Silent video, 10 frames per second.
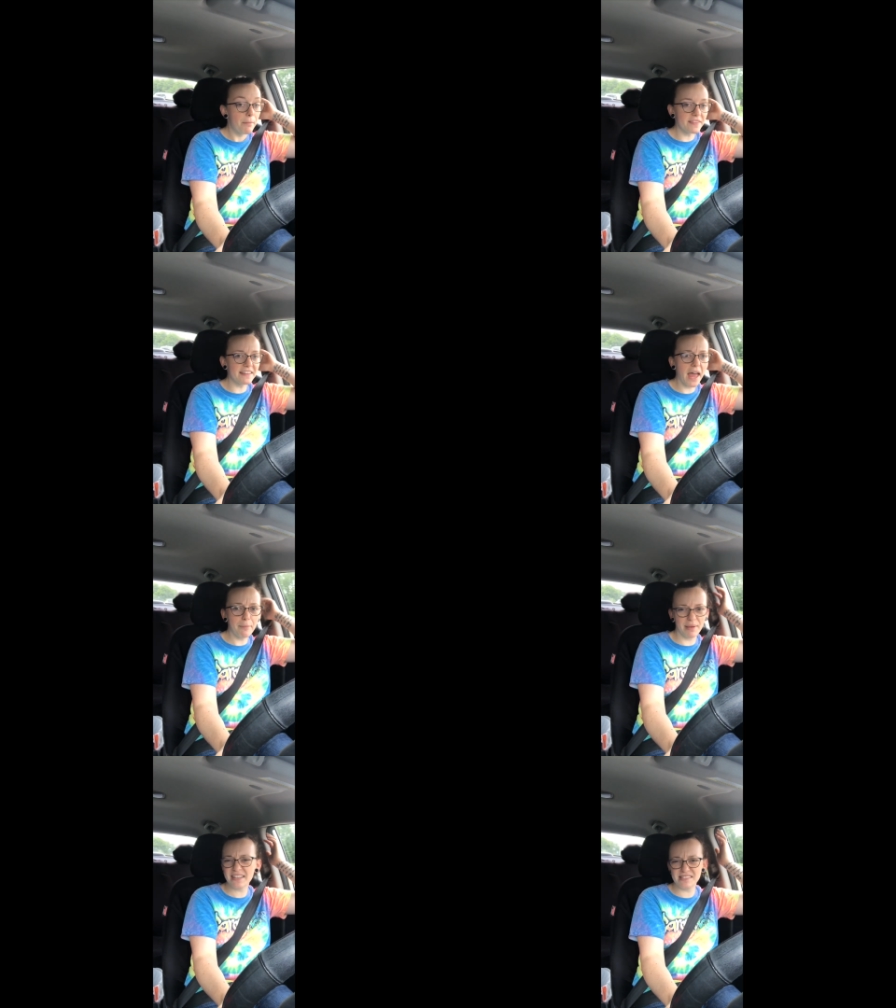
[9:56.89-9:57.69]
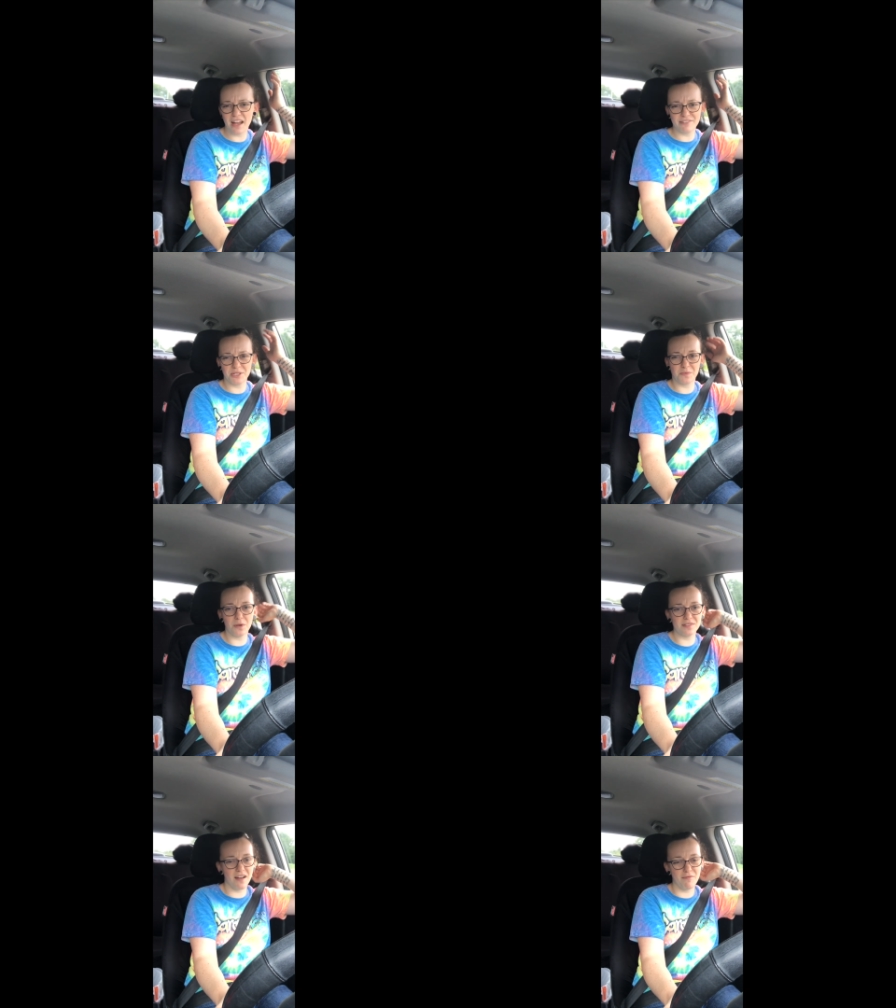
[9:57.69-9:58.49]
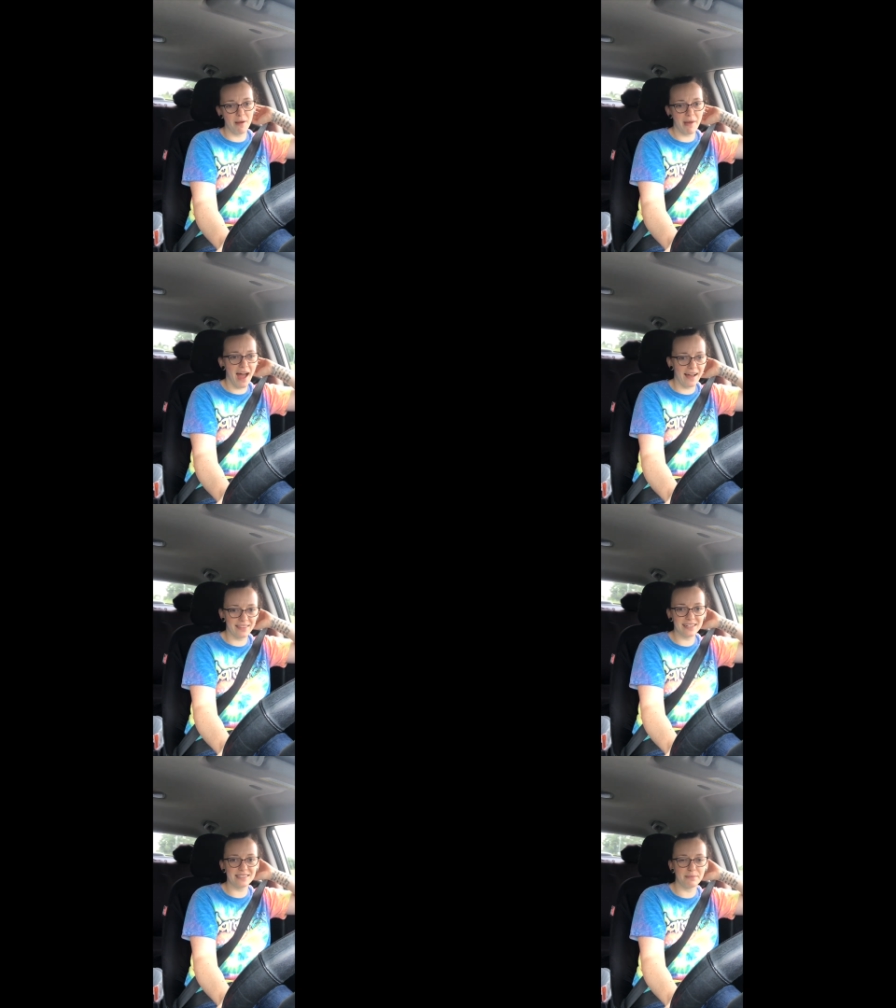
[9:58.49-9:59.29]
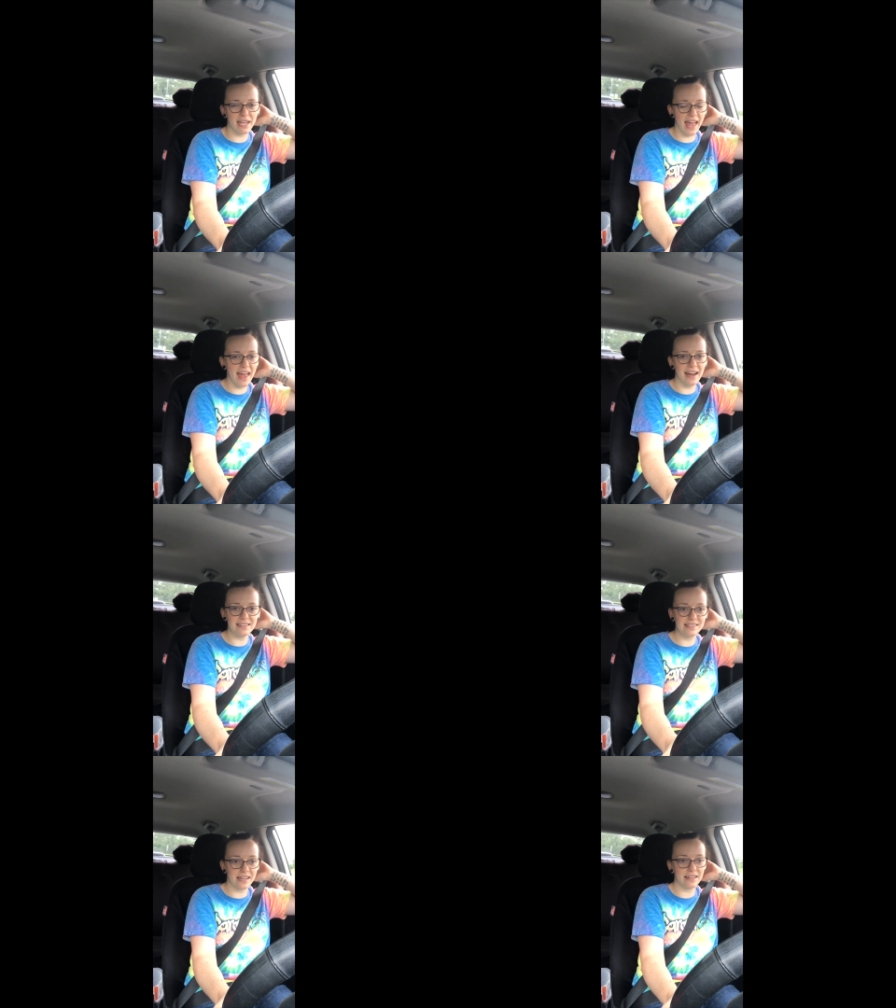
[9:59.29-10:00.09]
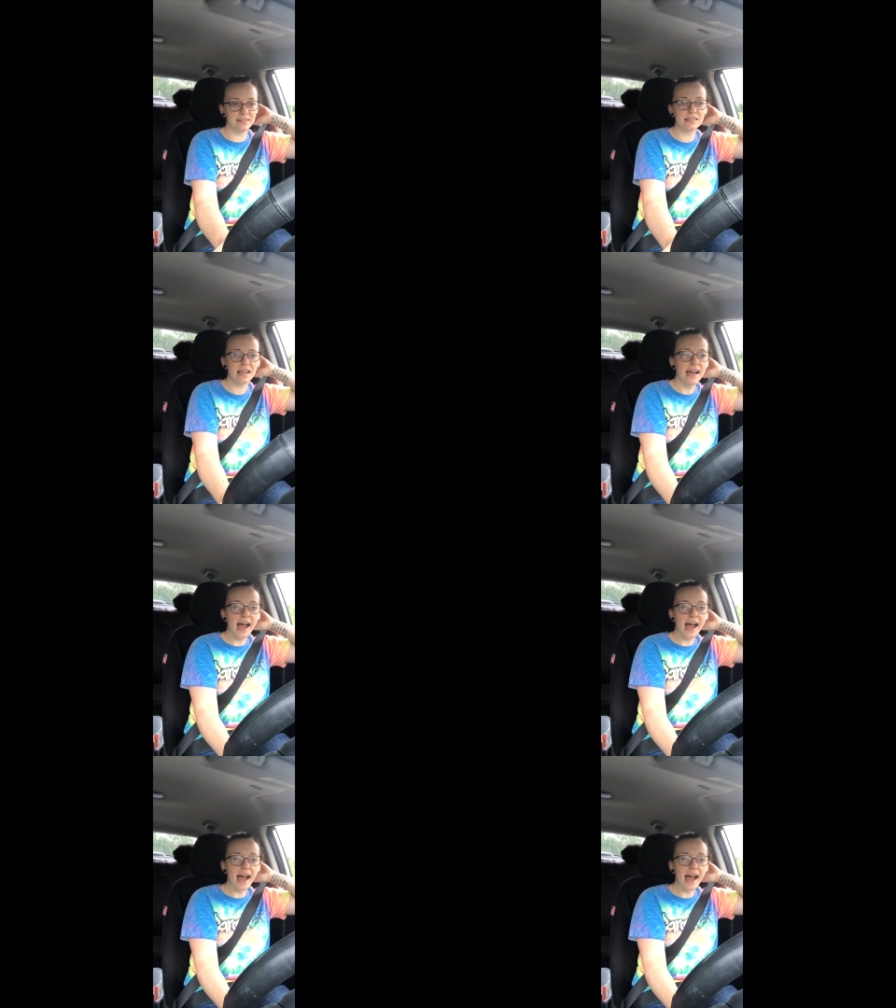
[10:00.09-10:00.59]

but then like big stuff just rolls off my back. That doesn't make any sense.